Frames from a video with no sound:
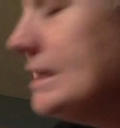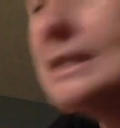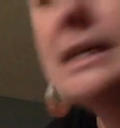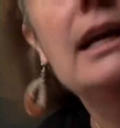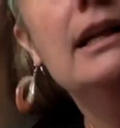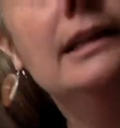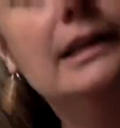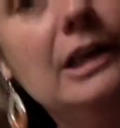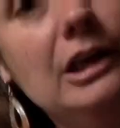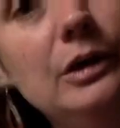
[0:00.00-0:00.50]

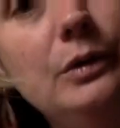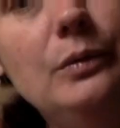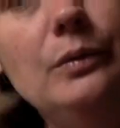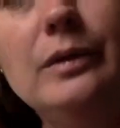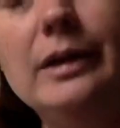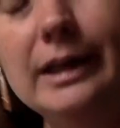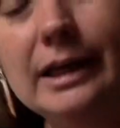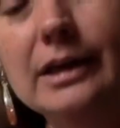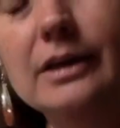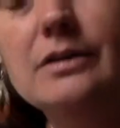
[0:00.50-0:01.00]
telling you,
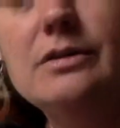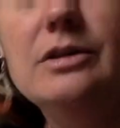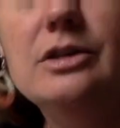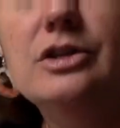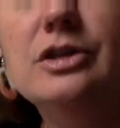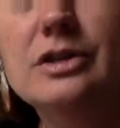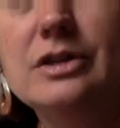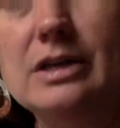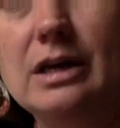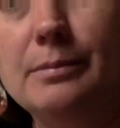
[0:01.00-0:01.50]
like,
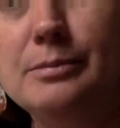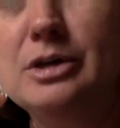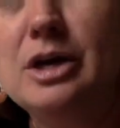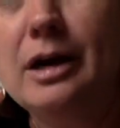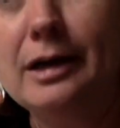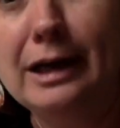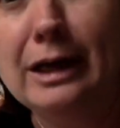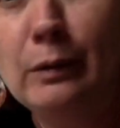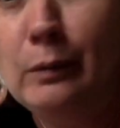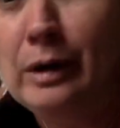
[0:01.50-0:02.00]
to stop
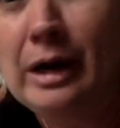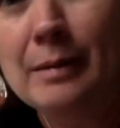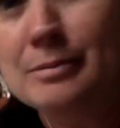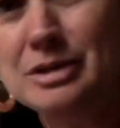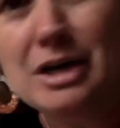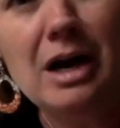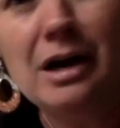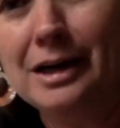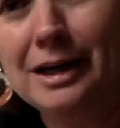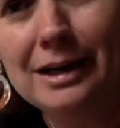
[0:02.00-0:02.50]
talking when I'm
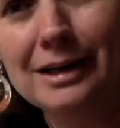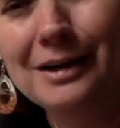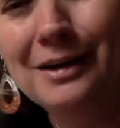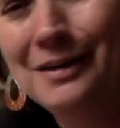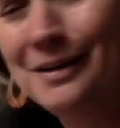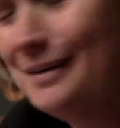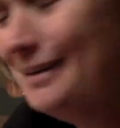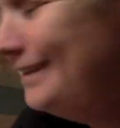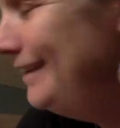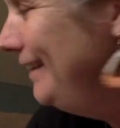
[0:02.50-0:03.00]
talking.
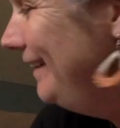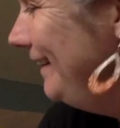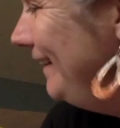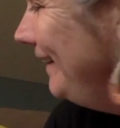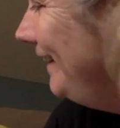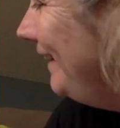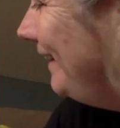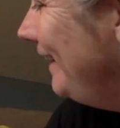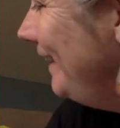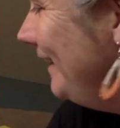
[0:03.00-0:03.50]

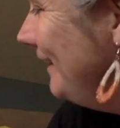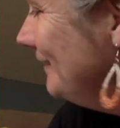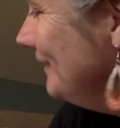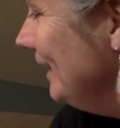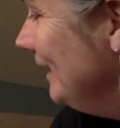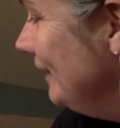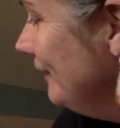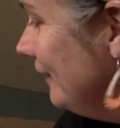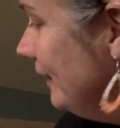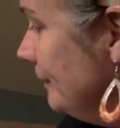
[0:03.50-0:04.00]

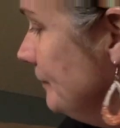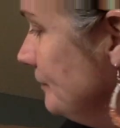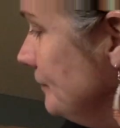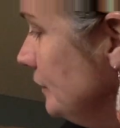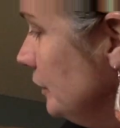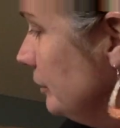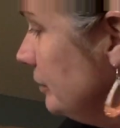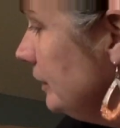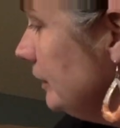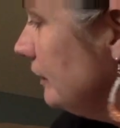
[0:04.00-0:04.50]
Anyway,
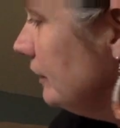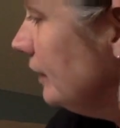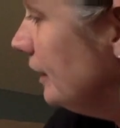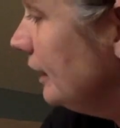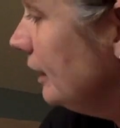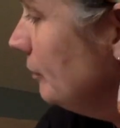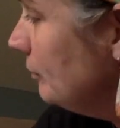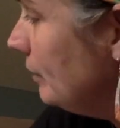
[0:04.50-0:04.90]
nobody's talking